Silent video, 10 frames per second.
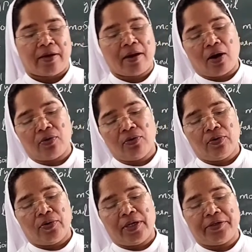Now
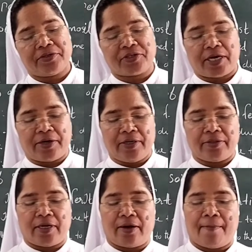let us study
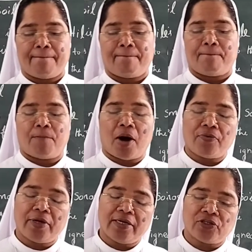the
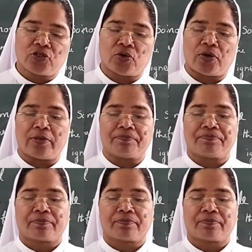mountain soil.